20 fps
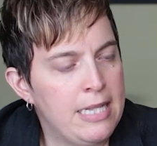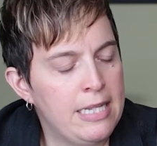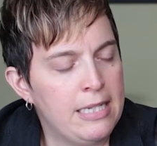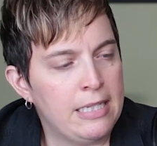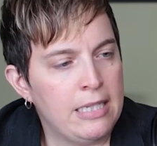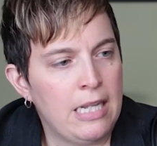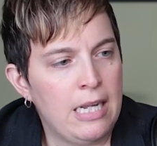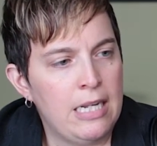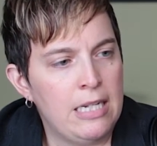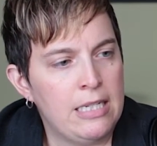
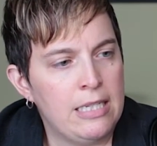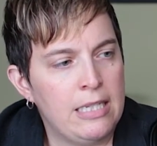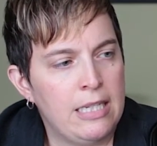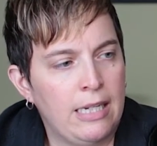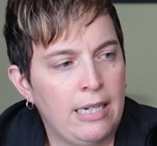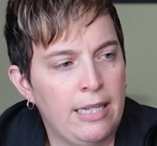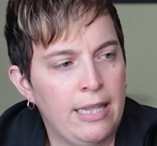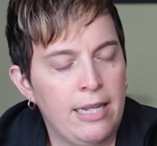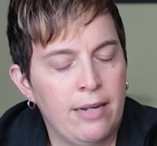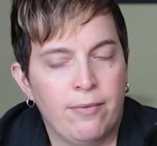This lens
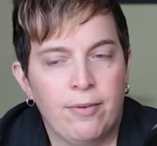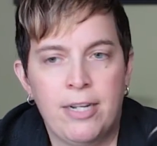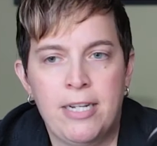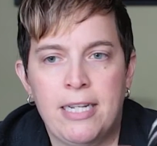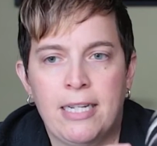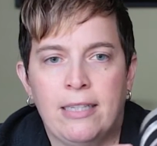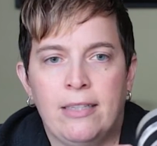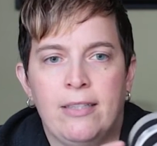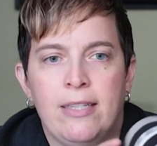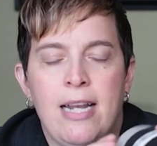I think
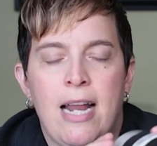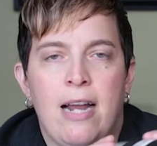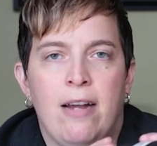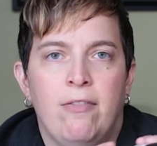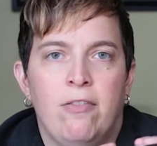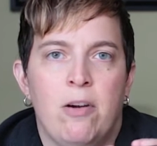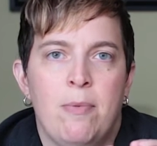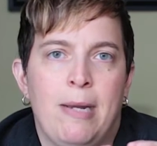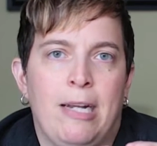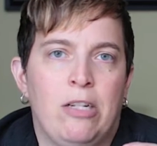retails now
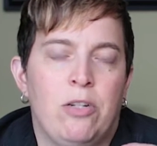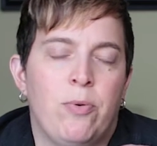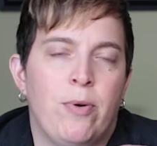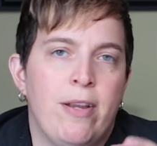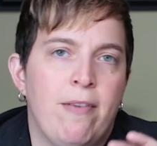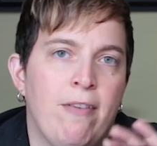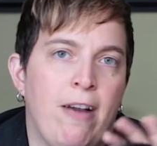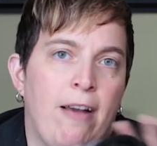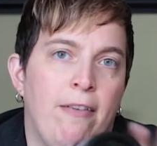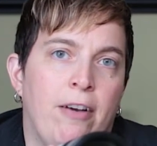for about
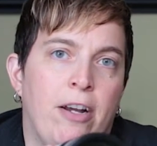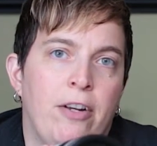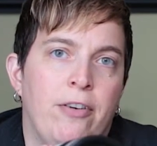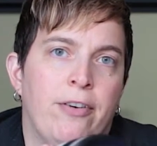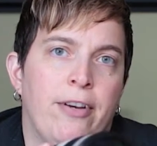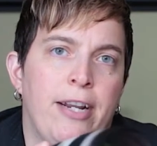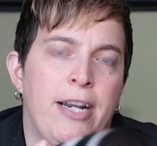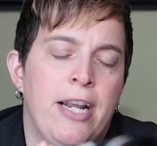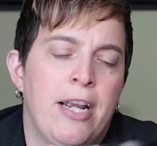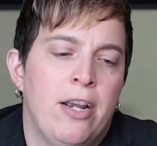
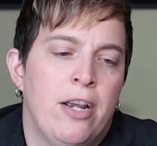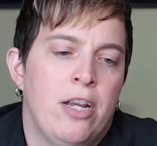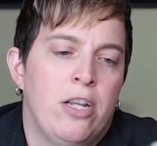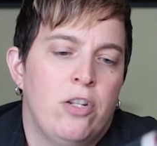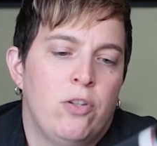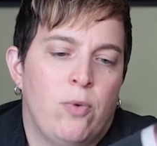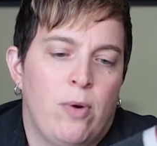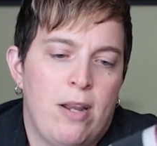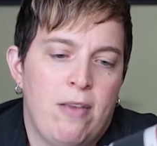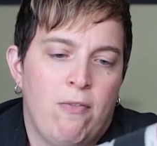$2,500,
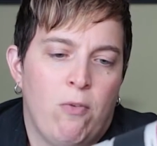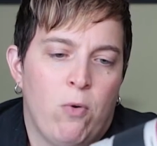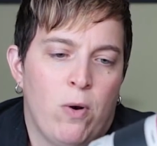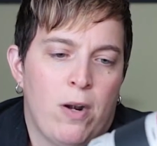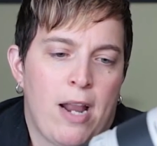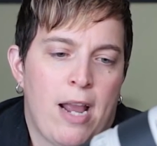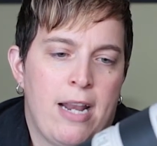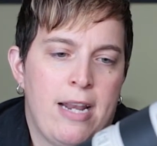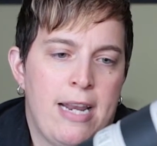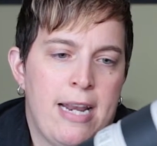
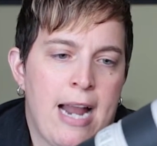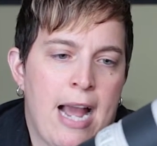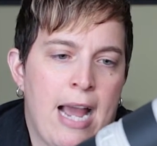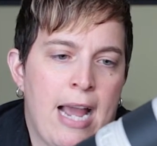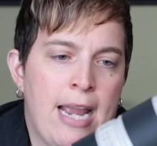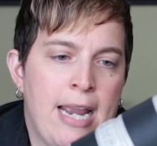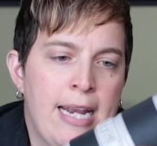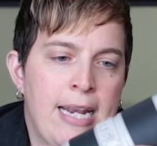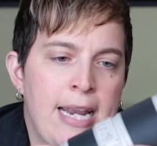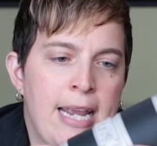
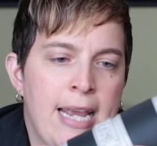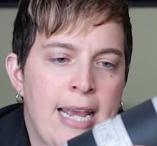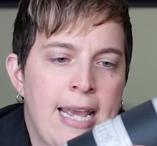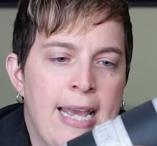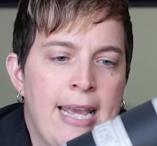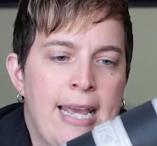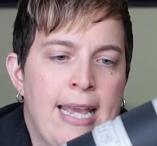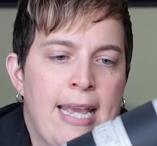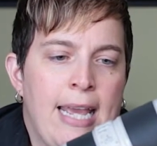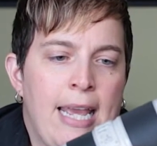$24.99,
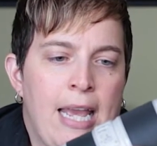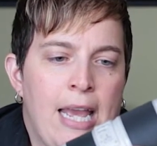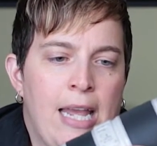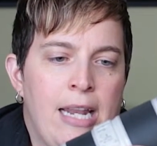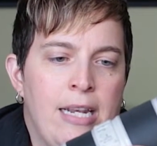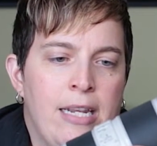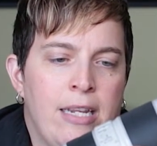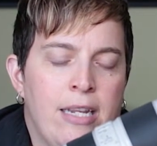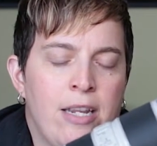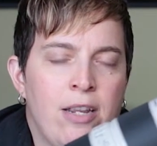
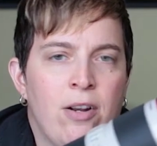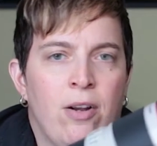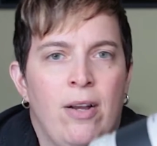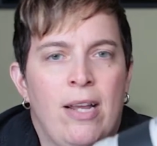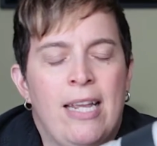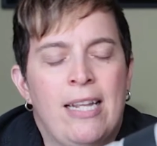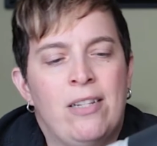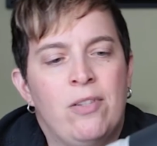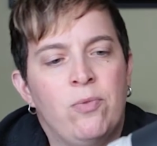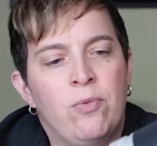and you know
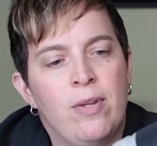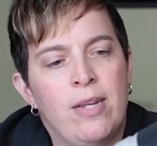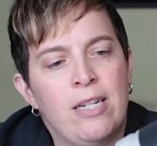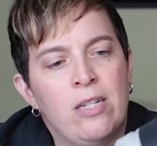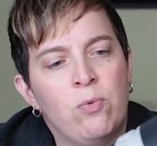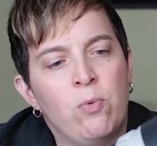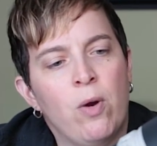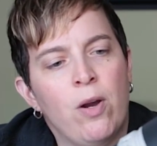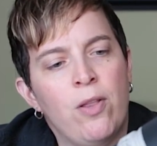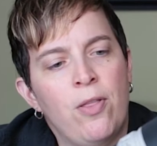
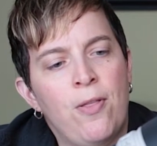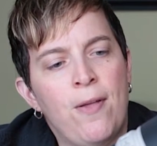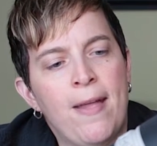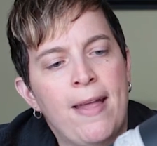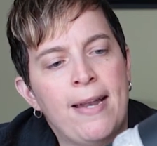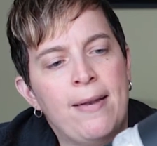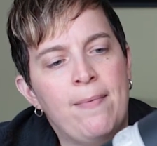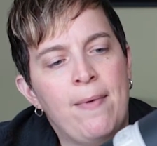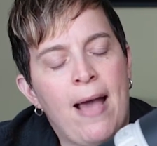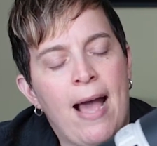it's worth
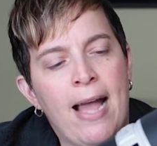it.